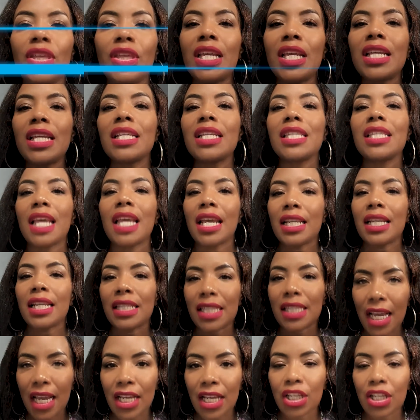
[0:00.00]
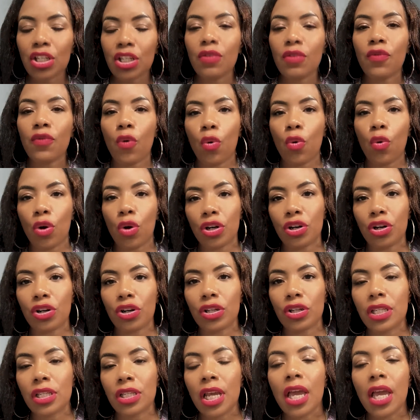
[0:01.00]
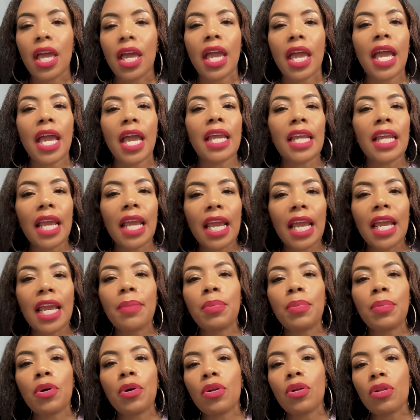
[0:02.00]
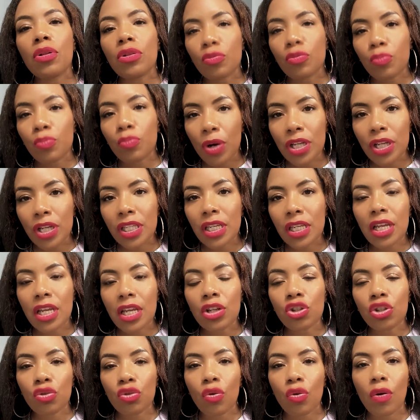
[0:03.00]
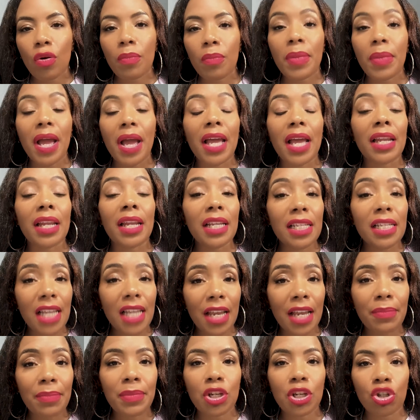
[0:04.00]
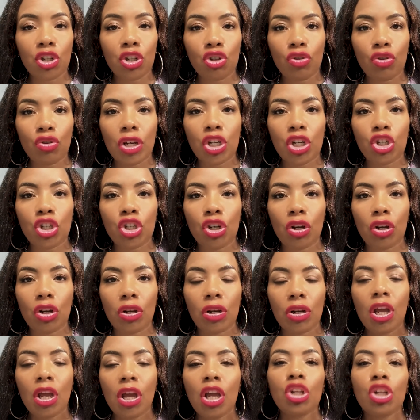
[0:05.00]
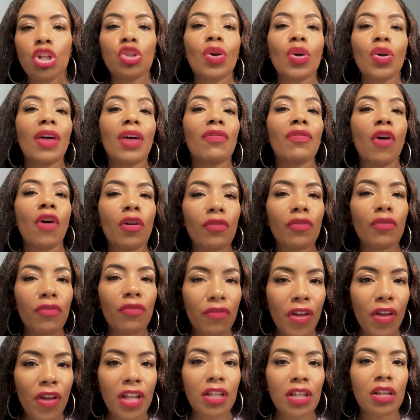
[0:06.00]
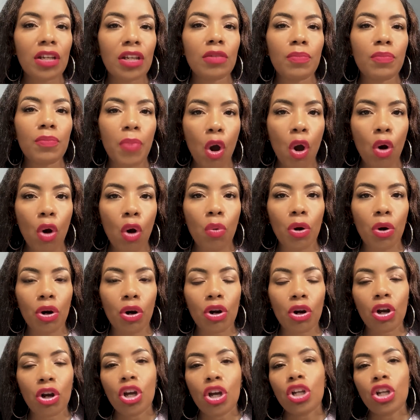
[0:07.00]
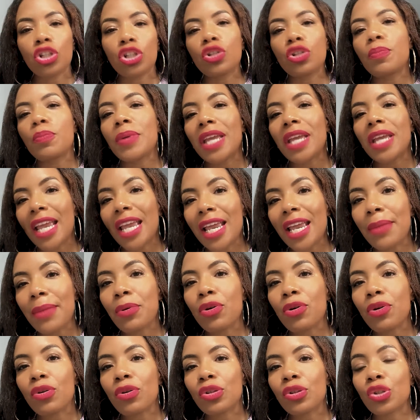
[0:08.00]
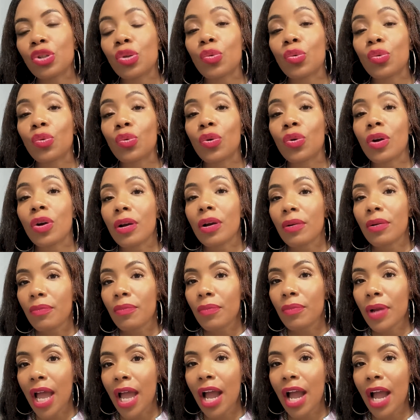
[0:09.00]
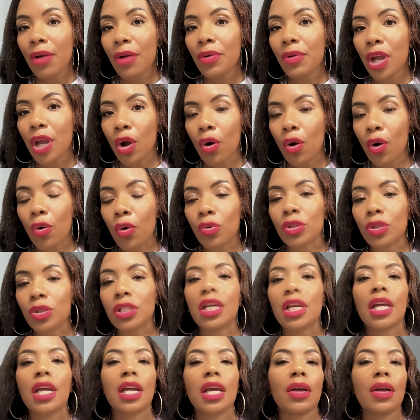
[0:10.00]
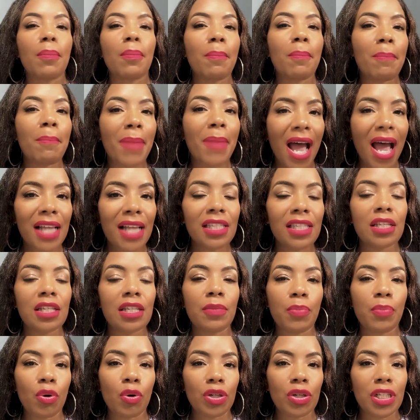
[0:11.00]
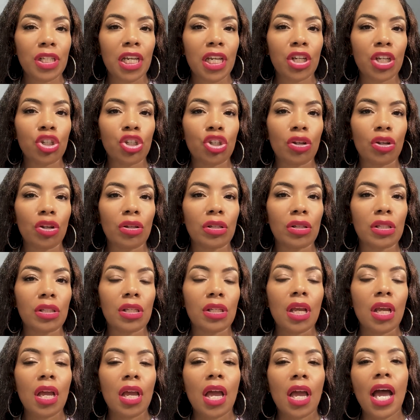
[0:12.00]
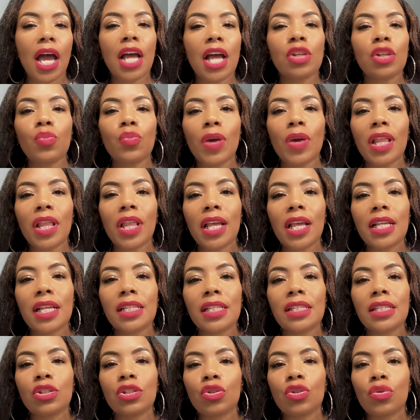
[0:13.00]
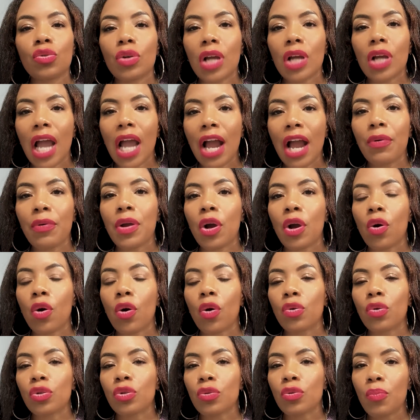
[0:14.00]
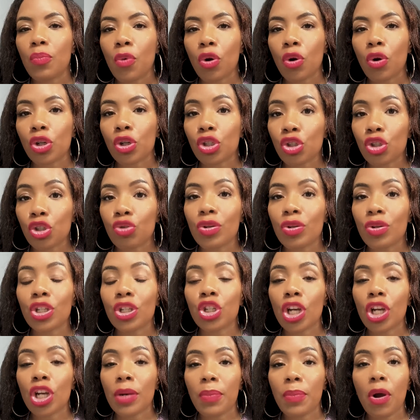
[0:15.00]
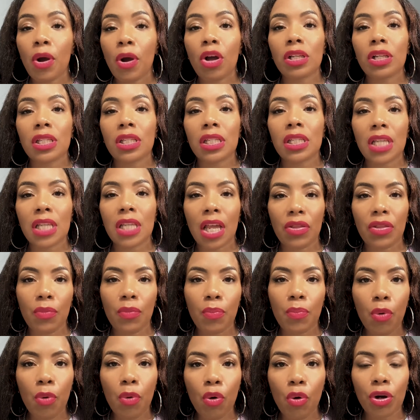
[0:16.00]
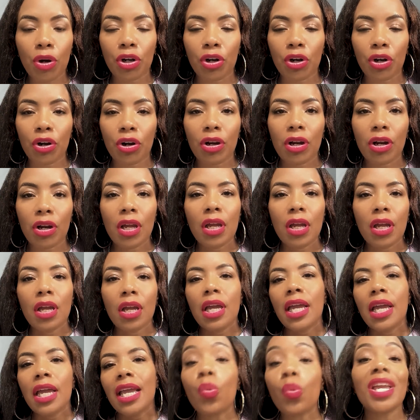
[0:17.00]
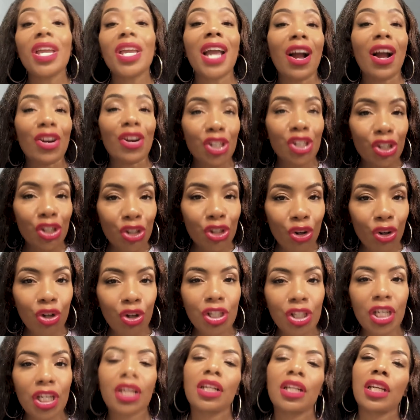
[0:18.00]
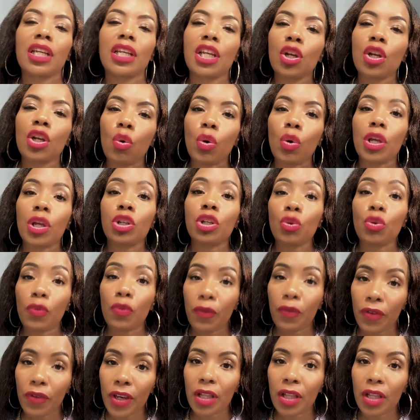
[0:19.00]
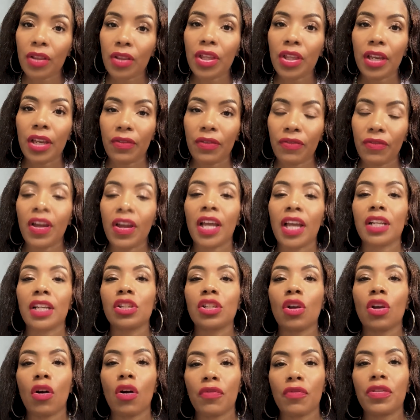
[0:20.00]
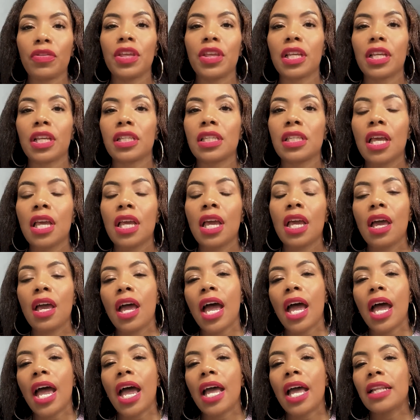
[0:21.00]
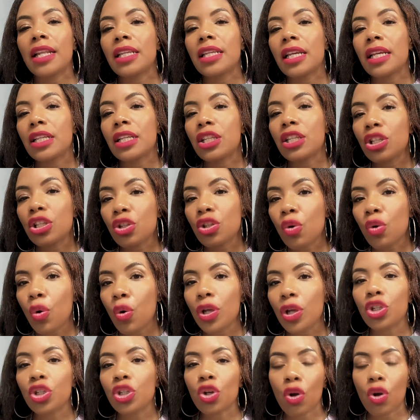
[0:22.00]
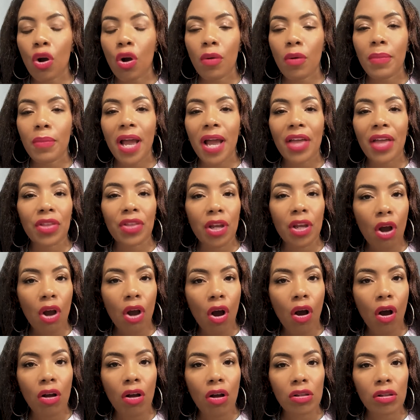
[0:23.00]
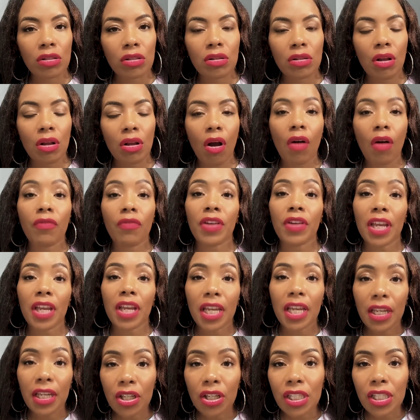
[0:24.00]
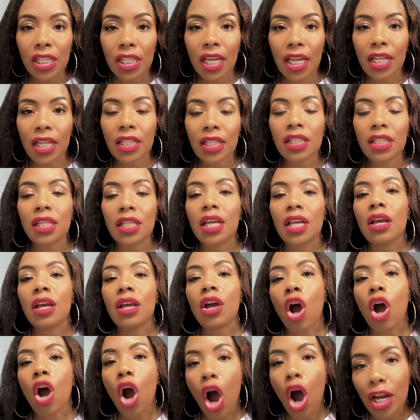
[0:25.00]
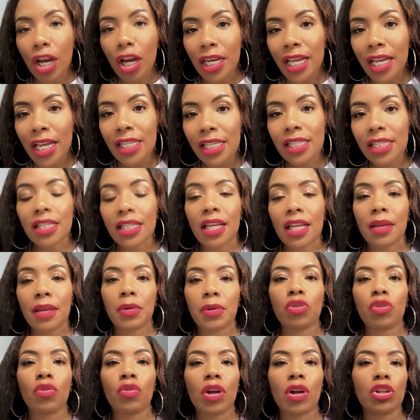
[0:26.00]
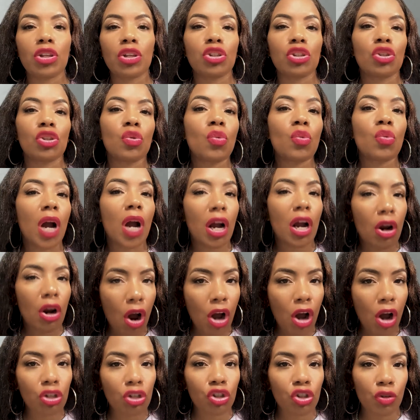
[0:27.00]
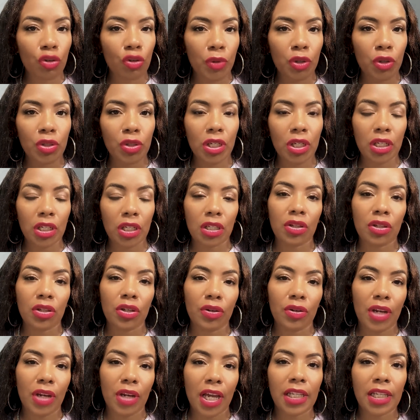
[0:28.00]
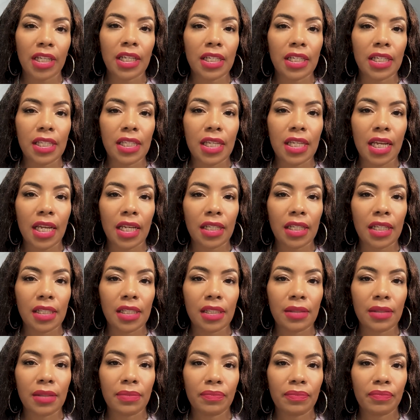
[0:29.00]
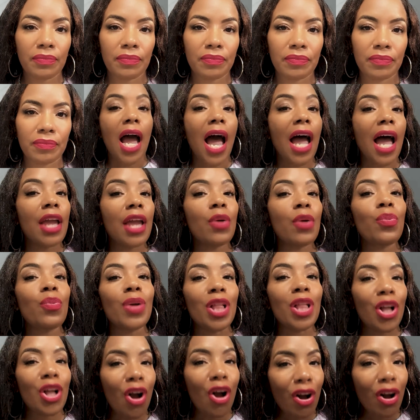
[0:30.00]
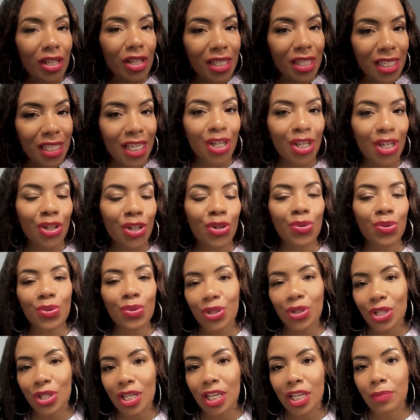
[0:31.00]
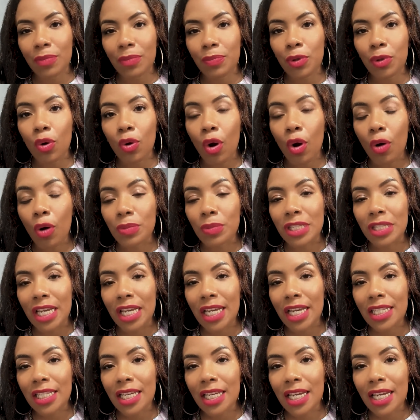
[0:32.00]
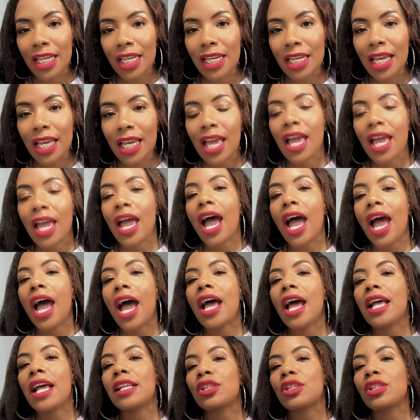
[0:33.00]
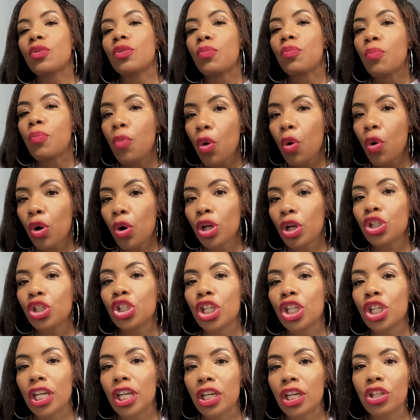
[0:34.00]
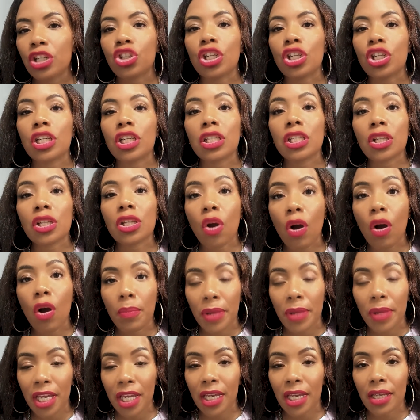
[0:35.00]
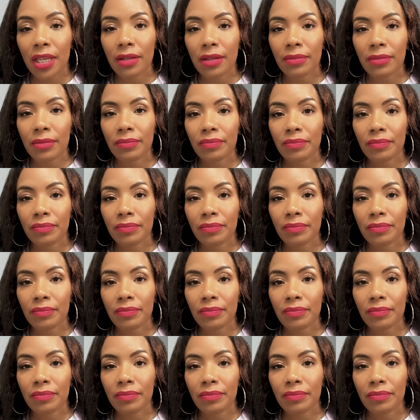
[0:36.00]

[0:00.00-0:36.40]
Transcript: These executive orders enable President Trump and his administration to have unfettered power to be able to carry out mass deportations, as well as to carry out more stringent policies at the border. We are certainly going to feel the effects of this, and it is going to come at the cost of innocent, honest immigrants who are contributing to the United States. I will continue to keep you updated as more changes come in.